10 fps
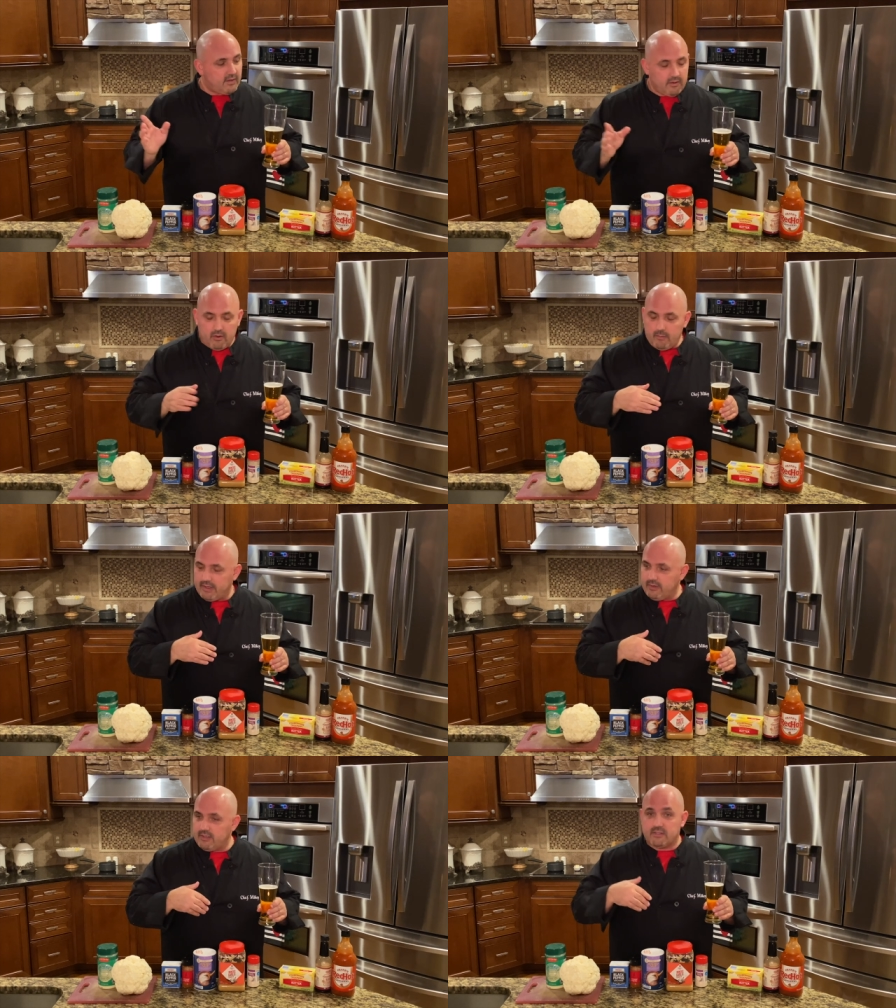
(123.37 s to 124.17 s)
Oh my
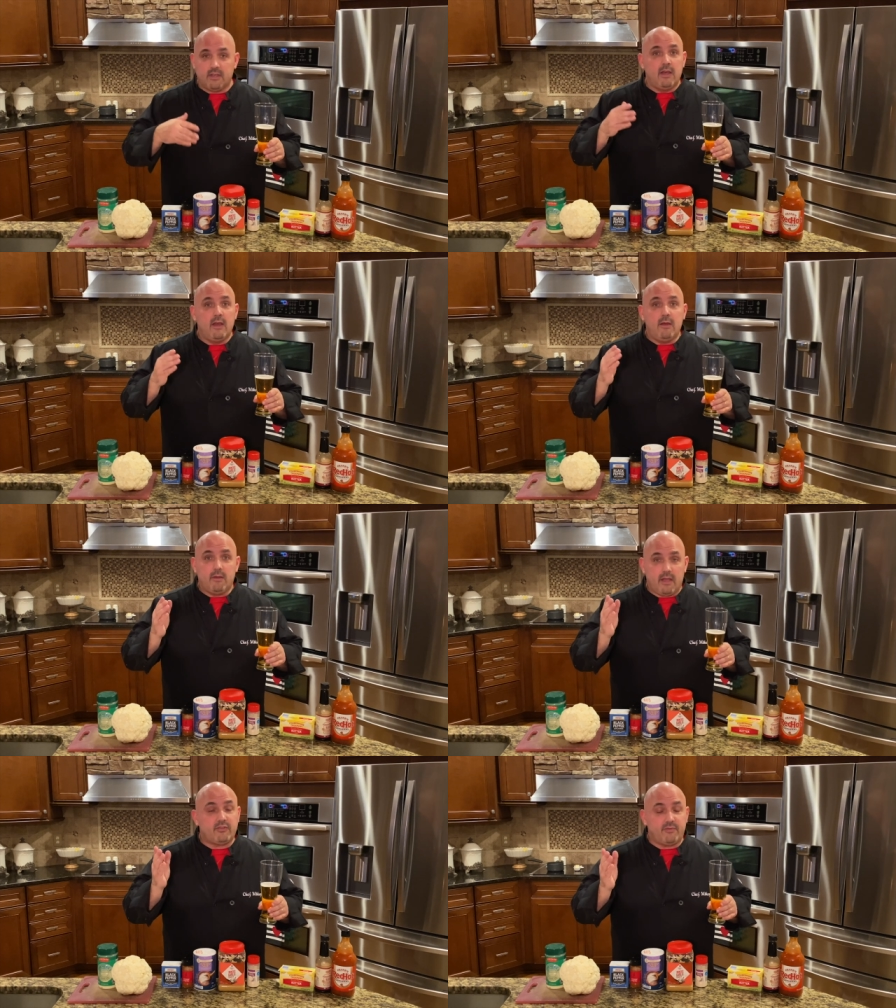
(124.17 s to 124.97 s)
goodness.
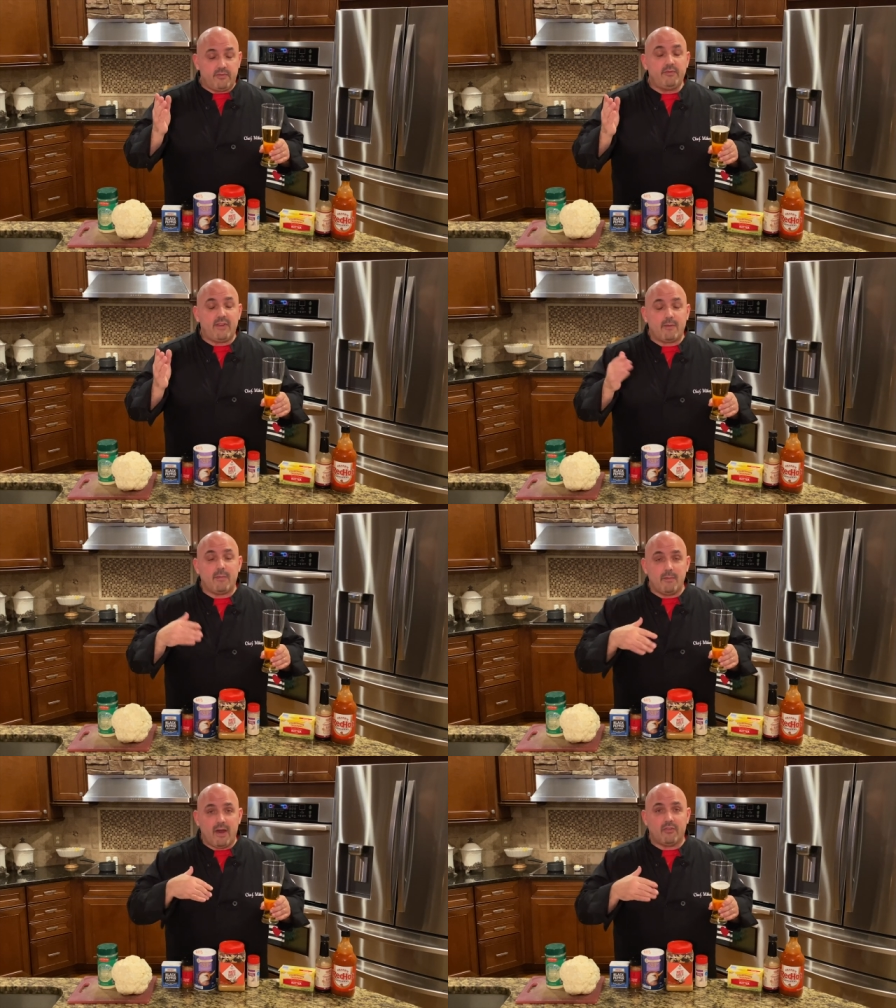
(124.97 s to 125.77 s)
In fact,
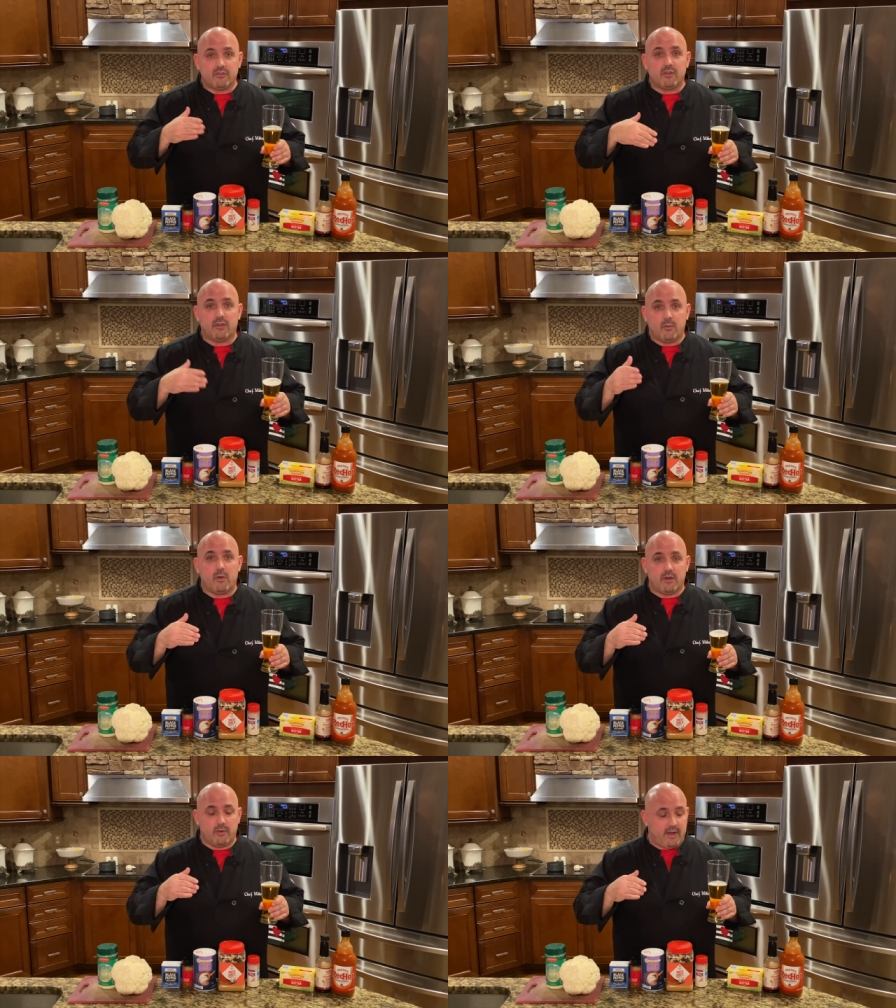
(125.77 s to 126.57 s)
my mouth is starting to
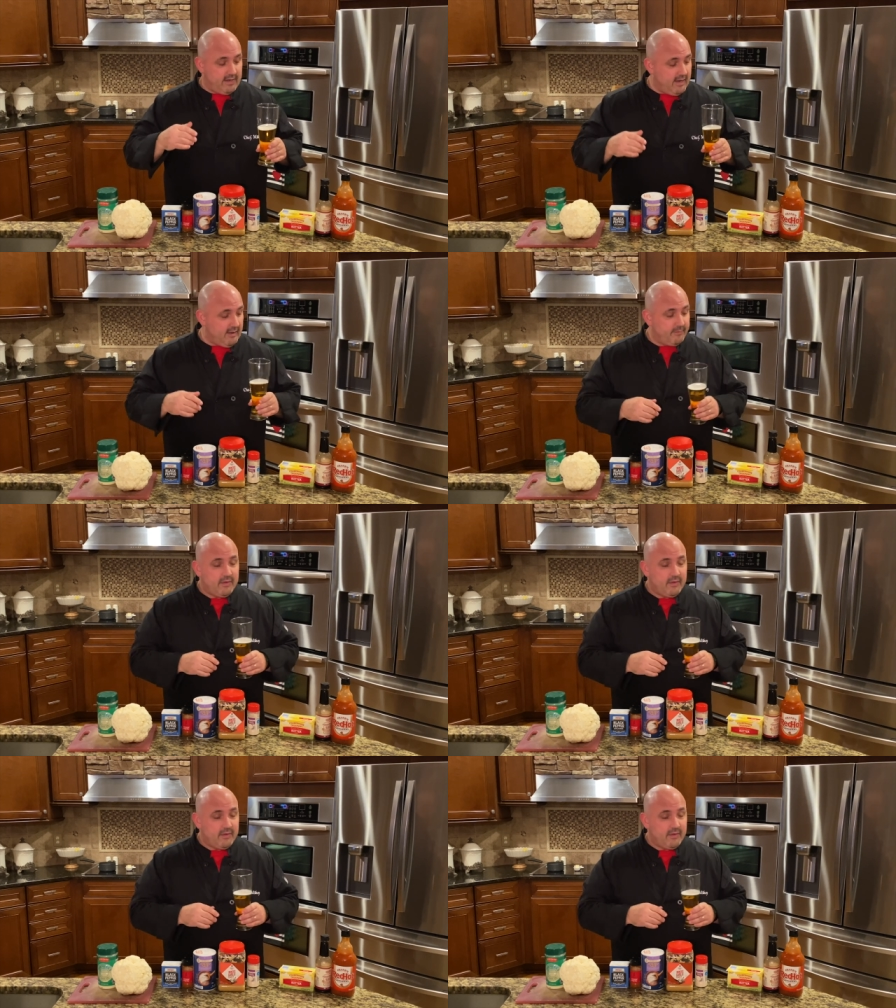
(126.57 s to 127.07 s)
water right now.